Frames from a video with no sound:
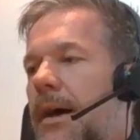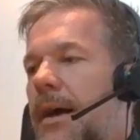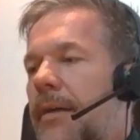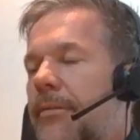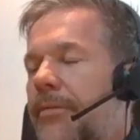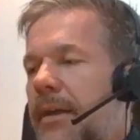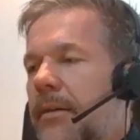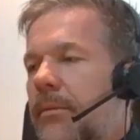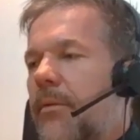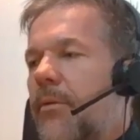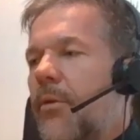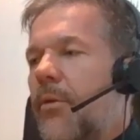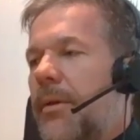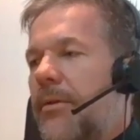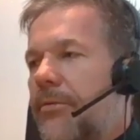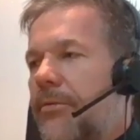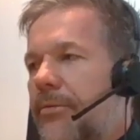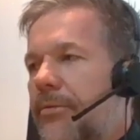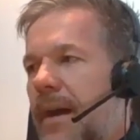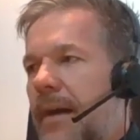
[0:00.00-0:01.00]
I think we will
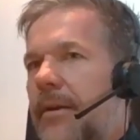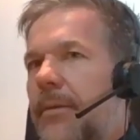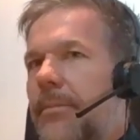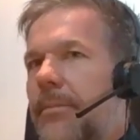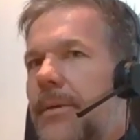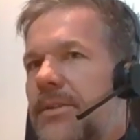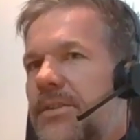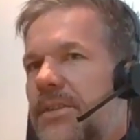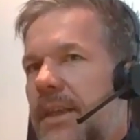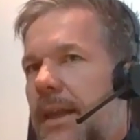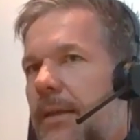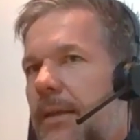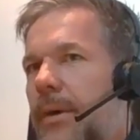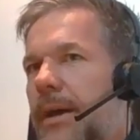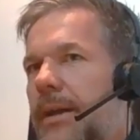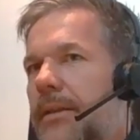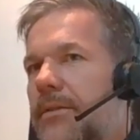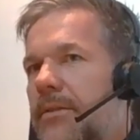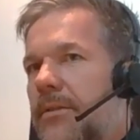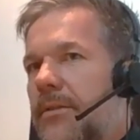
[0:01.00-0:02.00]
be very busy
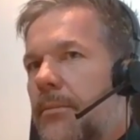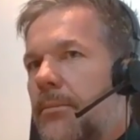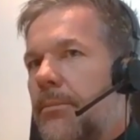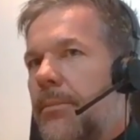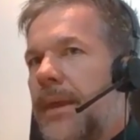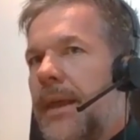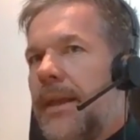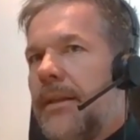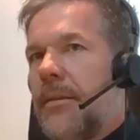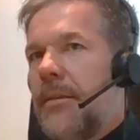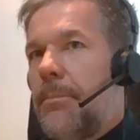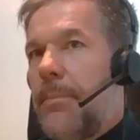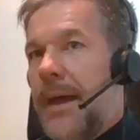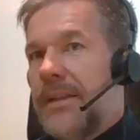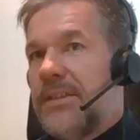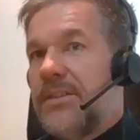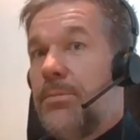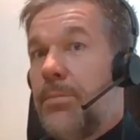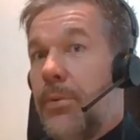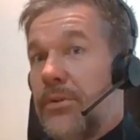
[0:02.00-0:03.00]
with being the
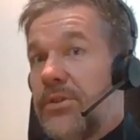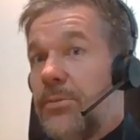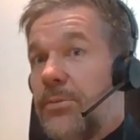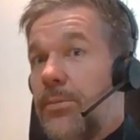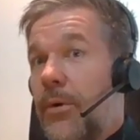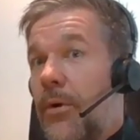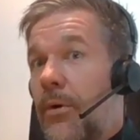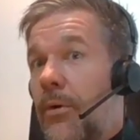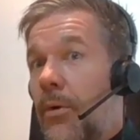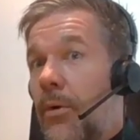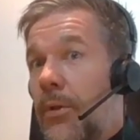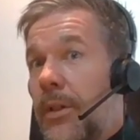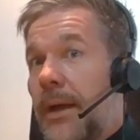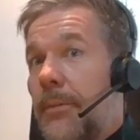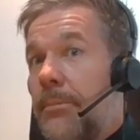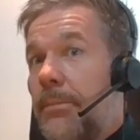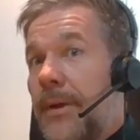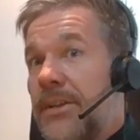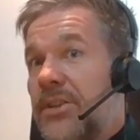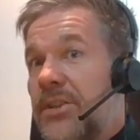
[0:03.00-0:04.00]
best possible
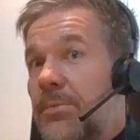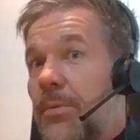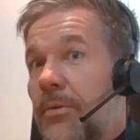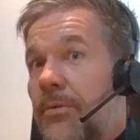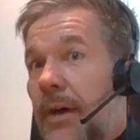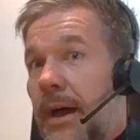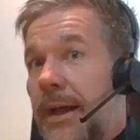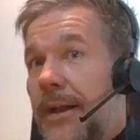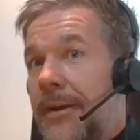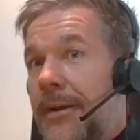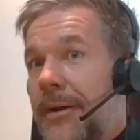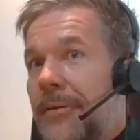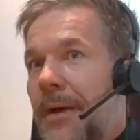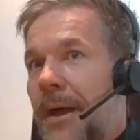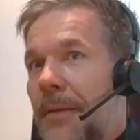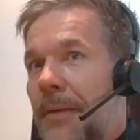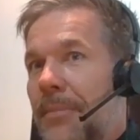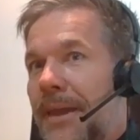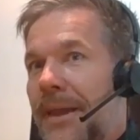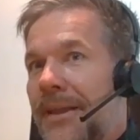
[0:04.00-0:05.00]
online pension provider
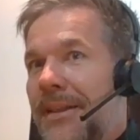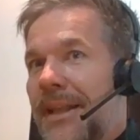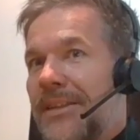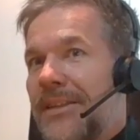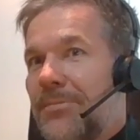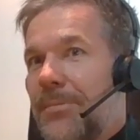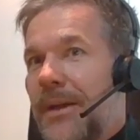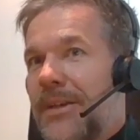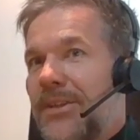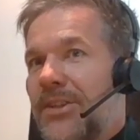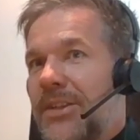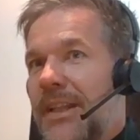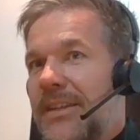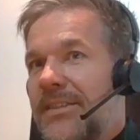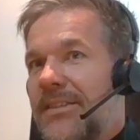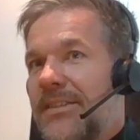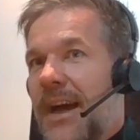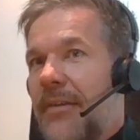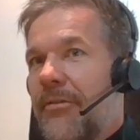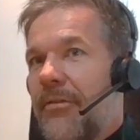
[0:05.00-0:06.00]
and being that
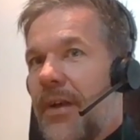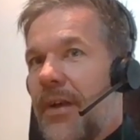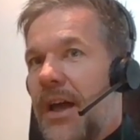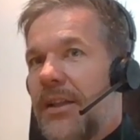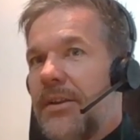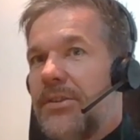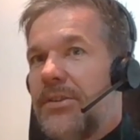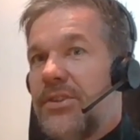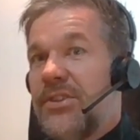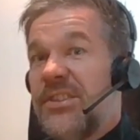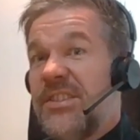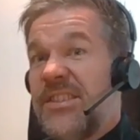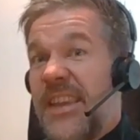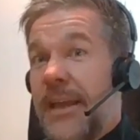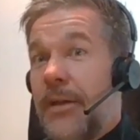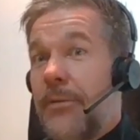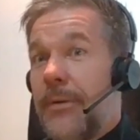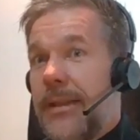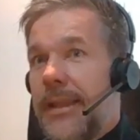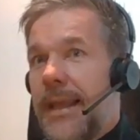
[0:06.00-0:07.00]
specialist. I'd rather just
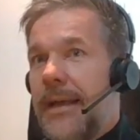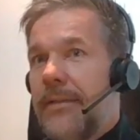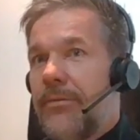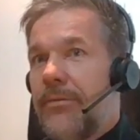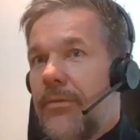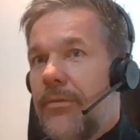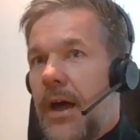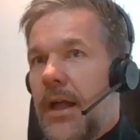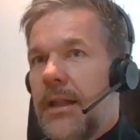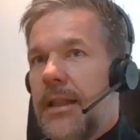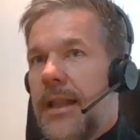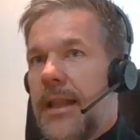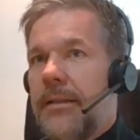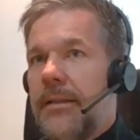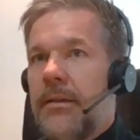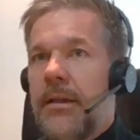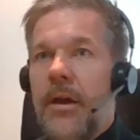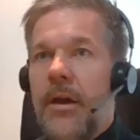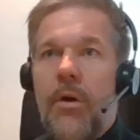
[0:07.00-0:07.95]
stick with that rather than